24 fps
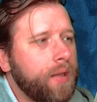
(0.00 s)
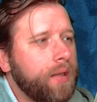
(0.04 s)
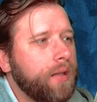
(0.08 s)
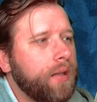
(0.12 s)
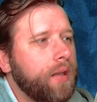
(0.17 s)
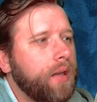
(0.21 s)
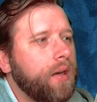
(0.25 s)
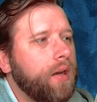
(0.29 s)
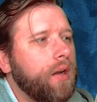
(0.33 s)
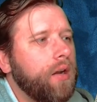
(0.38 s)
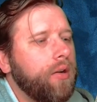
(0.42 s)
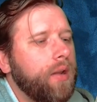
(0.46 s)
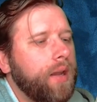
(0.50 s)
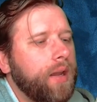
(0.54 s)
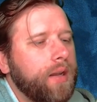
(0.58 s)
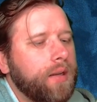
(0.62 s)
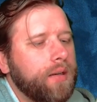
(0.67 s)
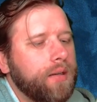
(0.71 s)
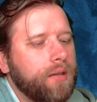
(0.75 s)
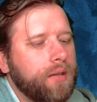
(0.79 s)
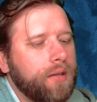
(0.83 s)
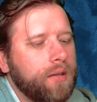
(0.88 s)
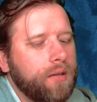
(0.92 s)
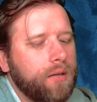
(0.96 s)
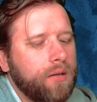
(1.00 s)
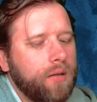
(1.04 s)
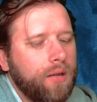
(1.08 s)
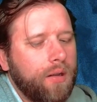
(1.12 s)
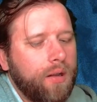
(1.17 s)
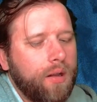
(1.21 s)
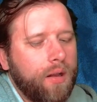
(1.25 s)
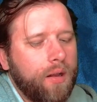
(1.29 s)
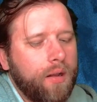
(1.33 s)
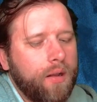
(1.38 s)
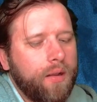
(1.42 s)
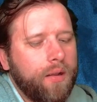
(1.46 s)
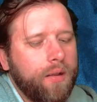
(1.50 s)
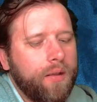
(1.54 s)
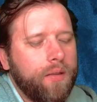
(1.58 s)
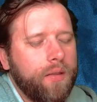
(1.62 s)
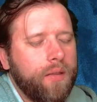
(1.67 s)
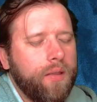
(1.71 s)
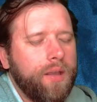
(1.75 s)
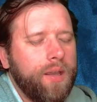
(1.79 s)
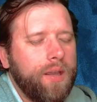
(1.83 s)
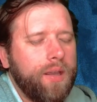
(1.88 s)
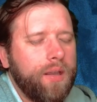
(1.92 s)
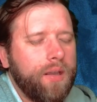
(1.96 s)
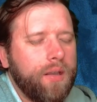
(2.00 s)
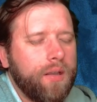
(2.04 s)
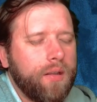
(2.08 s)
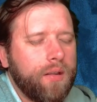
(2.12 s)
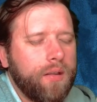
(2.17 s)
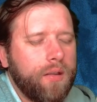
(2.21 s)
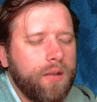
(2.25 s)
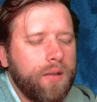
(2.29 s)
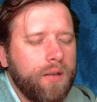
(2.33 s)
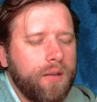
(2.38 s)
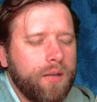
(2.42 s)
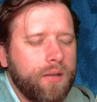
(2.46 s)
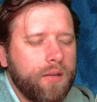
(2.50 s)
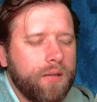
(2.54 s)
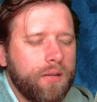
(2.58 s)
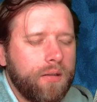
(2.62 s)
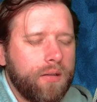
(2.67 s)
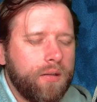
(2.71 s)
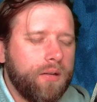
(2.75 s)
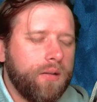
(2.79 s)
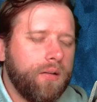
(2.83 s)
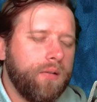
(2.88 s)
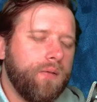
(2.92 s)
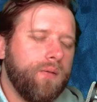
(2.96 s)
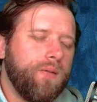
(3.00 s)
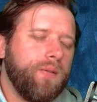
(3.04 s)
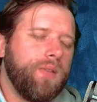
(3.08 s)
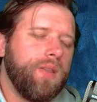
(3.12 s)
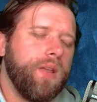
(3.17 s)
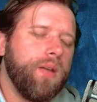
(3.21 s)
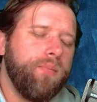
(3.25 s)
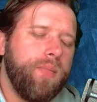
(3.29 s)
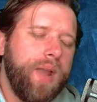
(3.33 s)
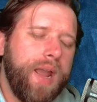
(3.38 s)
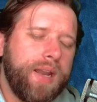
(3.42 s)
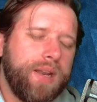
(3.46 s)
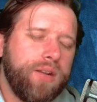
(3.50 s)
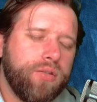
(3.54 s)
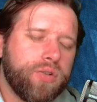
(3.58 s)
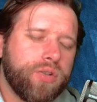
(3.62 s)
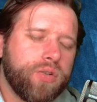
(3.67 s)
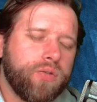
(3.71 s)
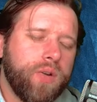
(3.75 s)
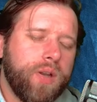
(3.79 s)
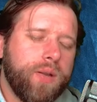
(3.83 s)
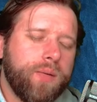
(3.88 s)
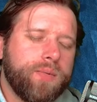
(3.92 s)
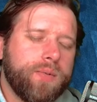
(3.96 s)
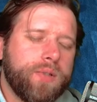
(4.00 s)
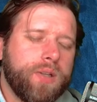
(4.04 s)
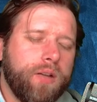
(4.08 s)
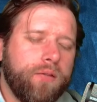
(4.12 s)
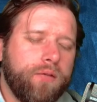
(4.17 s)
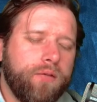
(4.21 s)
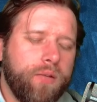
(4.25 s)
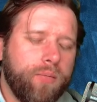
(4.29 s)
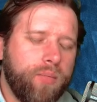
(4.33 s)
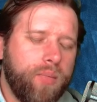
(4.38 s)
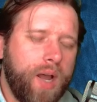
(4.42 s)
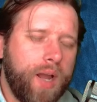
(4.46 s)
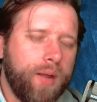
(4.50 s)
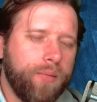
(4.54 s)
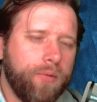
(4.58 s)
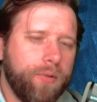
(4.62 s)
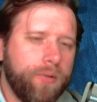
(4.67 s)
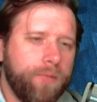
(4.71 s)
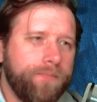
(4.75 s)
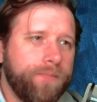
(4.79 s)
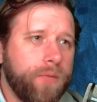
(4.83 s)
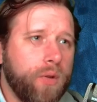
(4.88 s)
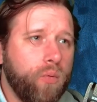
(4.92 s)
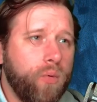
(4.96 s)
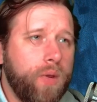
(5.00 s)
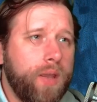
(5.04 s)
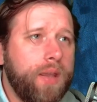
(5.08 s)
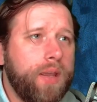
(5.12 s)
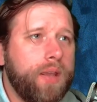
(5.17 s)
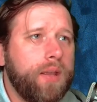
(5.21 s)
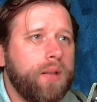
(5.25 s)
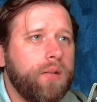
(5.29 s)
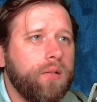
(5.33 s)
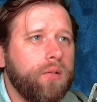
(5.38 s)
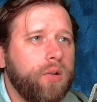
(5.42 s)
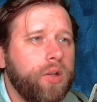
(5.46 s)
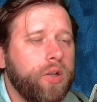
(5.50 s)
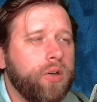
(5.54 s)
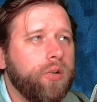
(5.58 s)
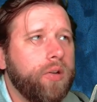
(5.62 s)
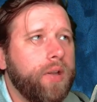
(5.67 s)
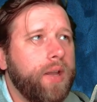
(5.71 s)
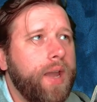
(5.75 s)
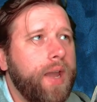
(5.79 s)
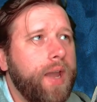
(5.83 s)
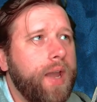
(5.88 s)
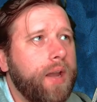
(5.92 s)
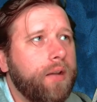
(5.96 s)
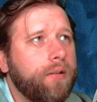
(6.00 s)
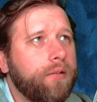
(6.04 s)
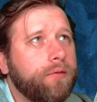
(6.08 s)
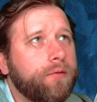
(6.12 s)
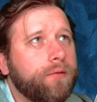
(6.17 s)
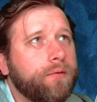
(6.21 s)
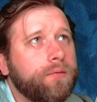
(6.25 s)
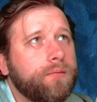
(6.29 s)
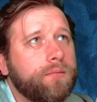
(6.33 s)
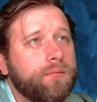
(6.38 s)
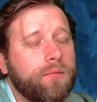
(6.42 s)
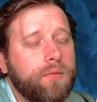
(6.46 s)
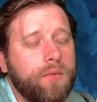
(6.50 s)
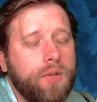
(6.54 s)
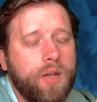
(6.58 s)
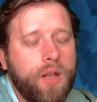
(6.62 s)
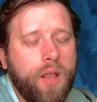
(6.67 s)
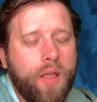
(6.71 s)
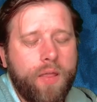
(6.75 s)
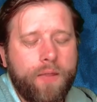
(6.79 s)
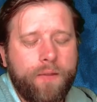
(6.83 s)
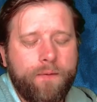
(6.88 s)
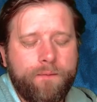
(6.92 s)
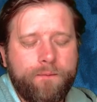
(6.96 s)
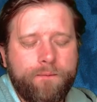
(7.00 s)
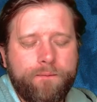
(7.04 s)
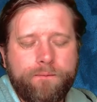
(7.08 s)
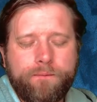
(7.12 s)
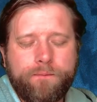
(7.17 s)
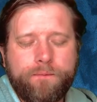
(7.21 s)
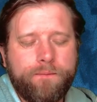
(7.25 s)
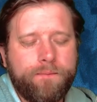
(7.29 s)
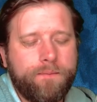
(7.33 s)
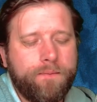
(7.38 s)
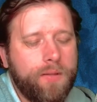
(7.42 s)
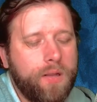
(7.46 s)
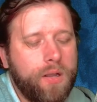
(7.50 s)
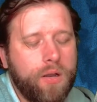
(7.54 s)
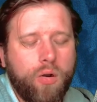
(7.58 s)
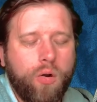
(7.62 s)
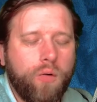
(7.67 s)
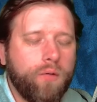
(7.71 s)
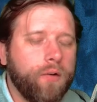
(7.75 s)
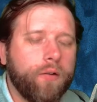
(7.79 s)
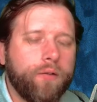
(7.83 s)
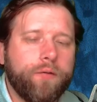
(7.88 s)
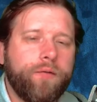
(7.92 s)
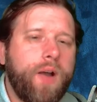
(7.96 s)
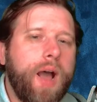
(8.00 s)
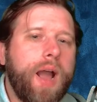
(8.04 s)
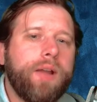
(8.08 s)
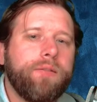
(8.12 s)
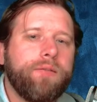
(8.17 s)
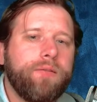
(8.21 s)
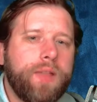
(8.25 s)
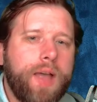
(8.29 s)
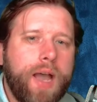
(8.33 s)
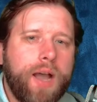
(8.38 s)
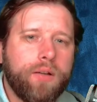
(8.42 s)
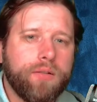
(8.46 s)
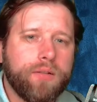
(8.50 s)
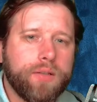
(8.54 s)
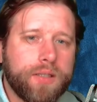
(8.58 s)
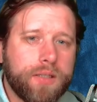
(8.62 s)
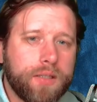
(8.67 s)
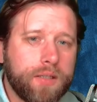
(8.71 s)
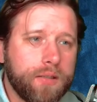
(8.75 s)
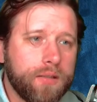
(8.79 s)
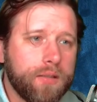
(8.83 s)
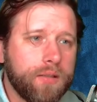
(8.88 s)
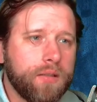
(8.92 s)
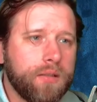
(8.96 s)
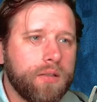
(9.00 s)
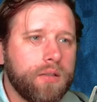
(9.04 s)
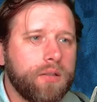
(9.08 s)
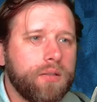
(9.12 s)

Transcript: you know, and uh, the the the manuscripts of the Bible, we literally have over 5,000